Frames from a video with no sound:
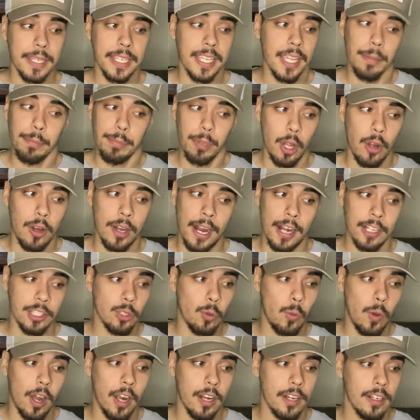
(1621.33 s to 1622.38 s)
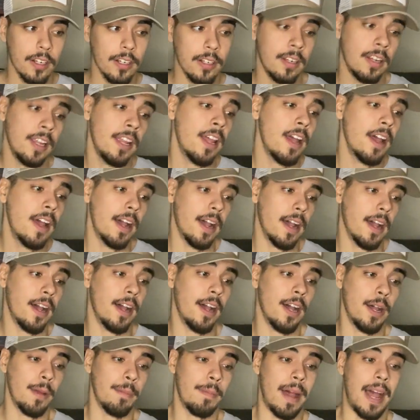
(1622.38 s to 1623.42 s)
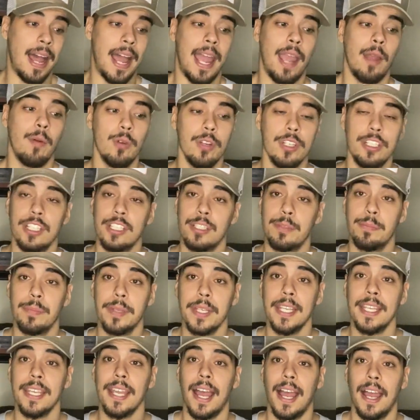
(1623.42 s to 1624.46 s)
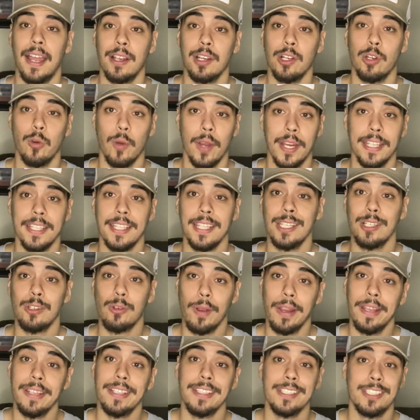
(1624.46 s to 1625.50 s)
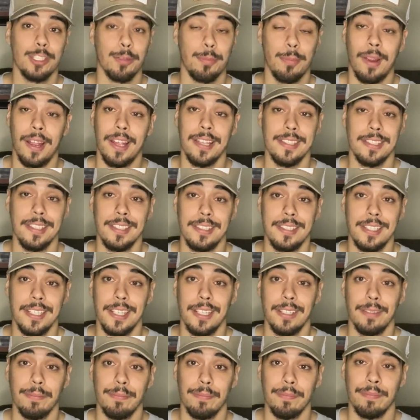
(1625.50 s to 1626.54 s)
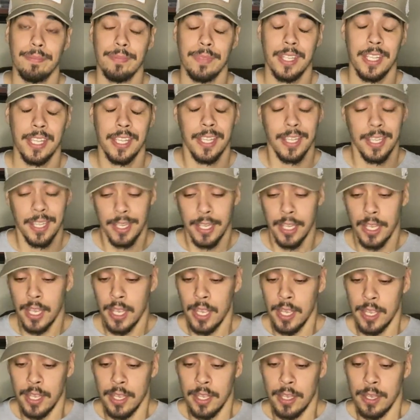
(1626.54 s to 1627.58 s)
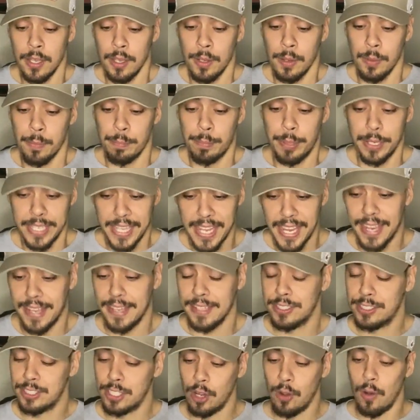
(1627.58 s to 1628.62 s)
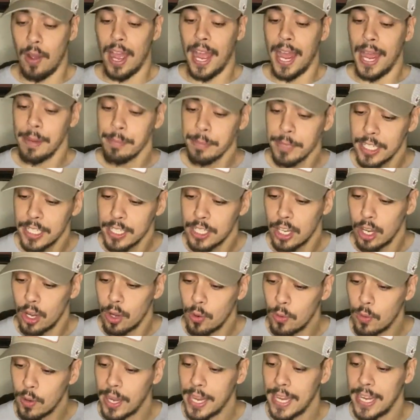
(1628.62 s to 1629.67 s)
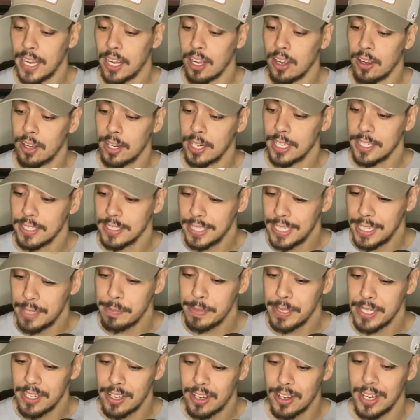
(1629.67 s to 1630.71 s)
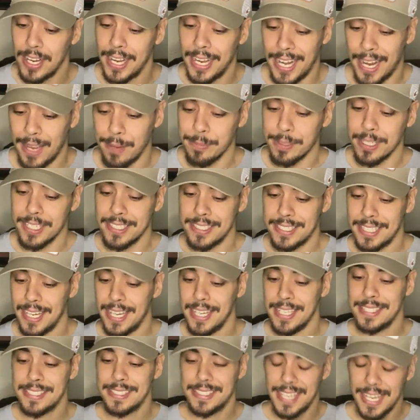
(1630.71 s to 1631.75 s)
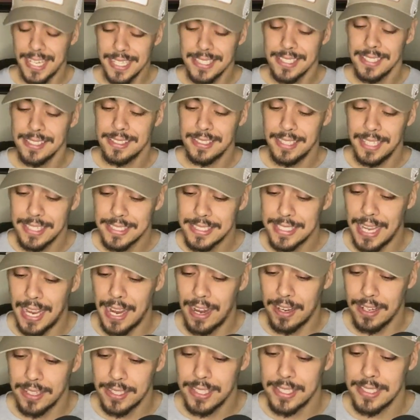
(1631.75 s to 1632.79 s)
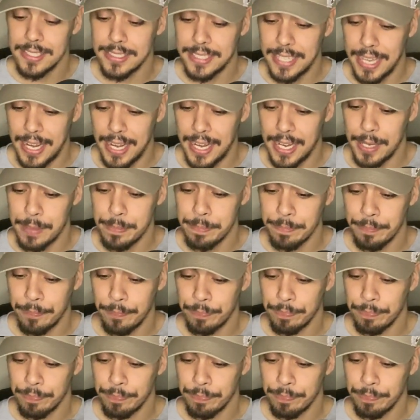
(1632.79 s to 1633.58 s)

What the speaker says: get blown out the water. I would just be greatly, greatly surprised to see it. But yeah, so I'm going to go on a limb here, and I'm going to say Texas gets out of this game.